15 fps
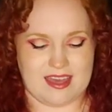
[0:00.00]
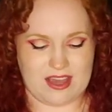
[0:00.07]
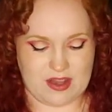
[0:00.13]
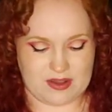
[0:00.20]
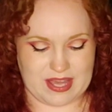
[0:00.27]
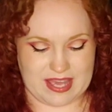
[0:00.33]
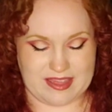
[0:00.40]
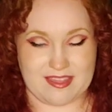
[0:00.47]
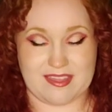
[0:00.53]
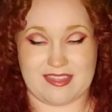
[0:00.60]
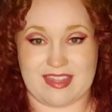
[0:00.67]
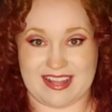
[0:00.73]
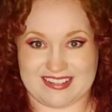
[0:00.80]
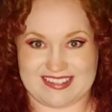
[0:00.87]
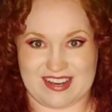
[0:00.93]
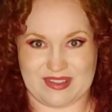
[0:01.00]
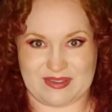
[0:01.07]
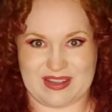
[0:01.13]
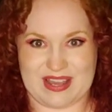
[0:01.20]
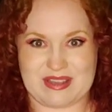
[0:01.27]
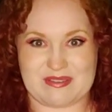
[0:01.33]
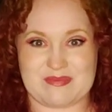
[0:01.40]
Okay, that's out of the
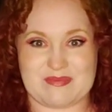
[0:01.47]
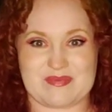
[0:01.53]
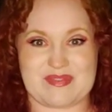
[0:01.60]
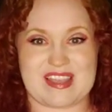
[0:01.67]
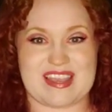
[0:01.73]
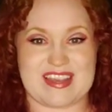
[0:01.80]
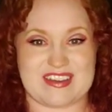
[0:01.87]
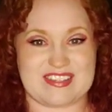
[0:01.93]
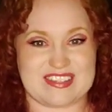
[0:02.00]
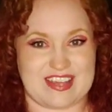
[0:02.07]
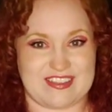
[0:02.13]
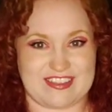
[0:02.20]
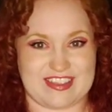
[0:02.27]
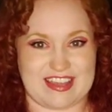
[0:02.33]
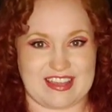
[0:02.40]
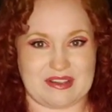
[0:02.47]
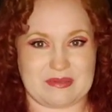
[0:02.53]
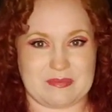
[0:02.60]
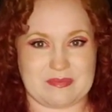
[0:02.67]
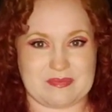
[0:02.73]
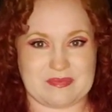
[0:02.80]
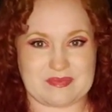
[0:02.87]
way. Here's the other thing.
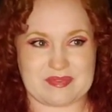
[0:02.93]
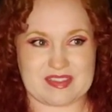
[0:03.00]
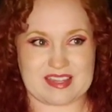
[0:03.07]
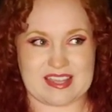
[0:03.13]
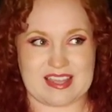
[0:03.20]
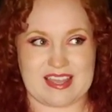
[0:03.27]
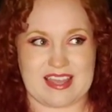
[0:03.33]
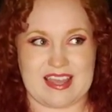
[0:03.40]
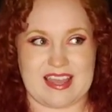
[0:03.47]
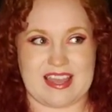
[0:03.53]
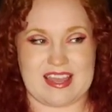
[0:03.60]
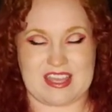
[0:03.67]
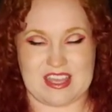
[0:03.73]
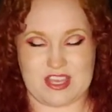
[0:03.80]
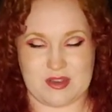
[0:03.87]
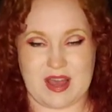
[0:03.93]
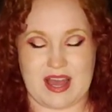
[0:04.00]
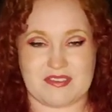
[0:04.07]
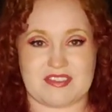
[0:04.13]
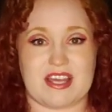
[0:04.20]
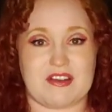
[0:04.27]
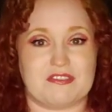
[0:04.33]
You
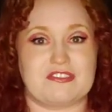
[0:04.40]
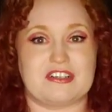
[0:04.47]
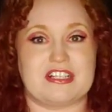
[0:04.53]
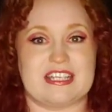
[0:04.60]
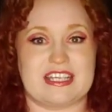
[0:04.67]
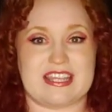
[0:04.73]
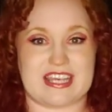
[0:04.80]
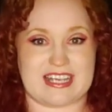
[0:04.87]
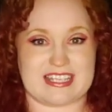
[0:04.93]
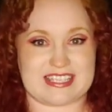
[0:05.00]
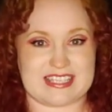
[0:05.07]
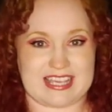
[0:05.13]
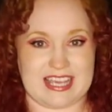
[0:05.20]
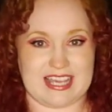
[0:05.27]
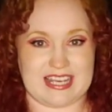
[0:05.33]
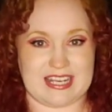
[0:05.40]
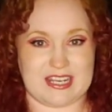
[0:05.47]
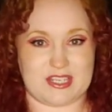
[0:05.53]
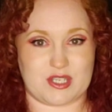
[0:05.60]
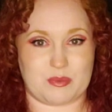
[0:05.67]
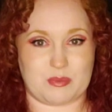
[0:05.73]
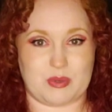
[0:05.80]
have to have really thick skin
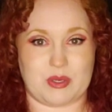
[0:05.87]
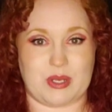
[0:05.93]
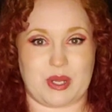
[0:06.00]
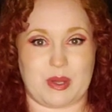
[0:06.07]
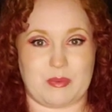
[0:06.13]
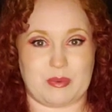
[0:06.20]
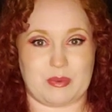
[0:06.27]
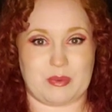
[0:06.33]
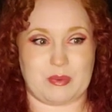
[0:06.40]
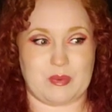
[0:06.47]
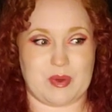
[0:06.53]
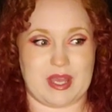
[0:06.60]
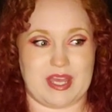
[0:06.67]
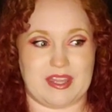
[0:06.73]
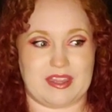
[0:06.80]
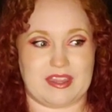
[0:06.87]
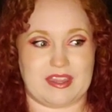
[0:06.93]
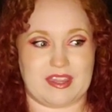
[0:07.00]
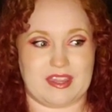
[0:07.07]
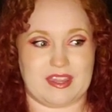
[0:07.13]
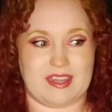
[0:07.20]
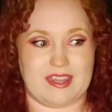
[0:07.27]
to put up with
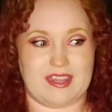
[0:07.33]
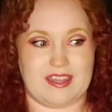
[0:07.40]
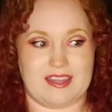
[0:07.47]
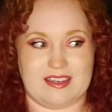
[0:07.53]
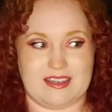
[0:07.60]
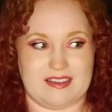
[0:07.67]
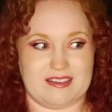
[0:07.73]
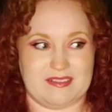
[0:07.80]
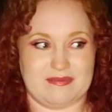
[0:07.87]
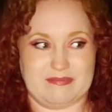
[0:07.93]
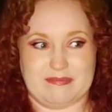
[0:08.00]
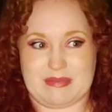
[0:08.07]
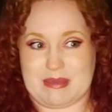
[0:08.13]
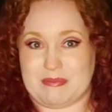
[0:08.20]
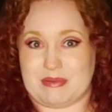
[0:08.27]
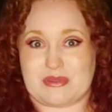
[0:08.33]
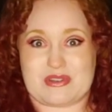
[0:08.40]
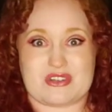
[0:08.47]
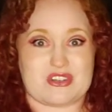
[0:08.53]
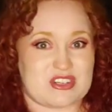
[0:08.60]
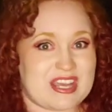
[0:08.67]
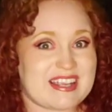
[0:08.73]
people's
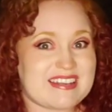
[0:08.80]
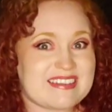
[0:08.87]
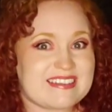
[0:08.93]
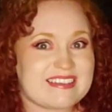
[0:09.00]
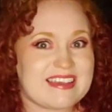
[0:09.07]
shit.